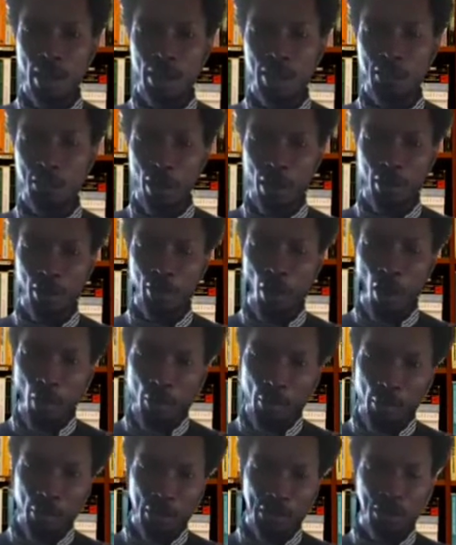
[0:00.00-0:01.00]
you cannot
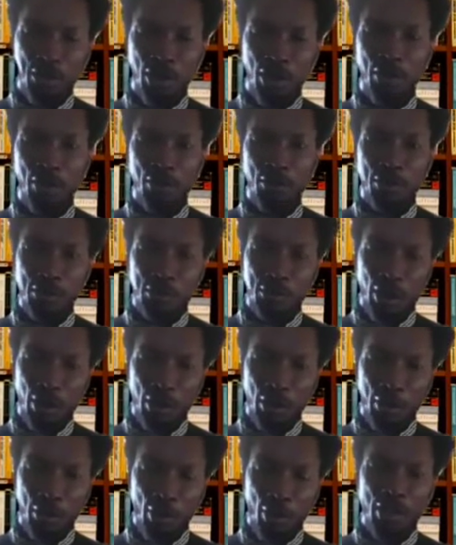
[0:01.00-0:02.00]
operate, you cannot
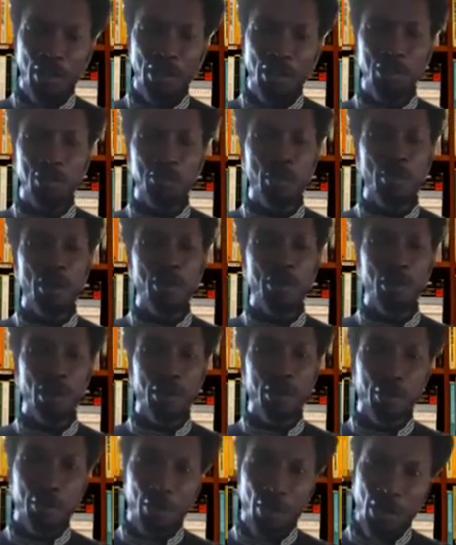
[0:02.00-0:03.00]
run a newspaper, you
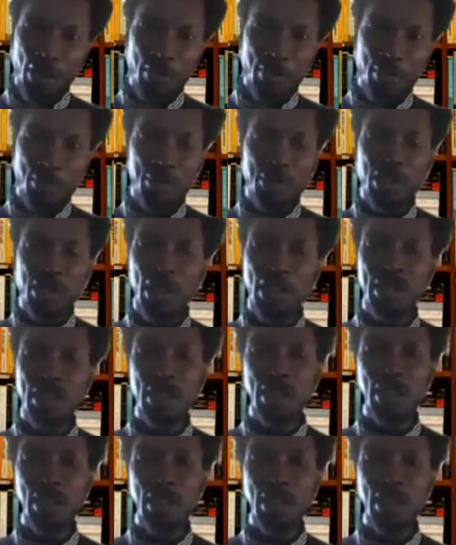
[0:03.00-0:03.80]
cannot run a business